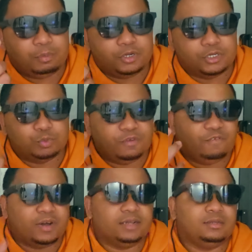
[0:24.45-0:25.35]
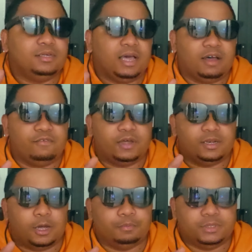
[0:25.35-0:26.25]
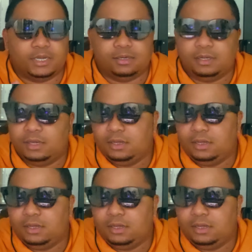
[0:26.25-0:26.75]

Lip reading: because we finally have an update.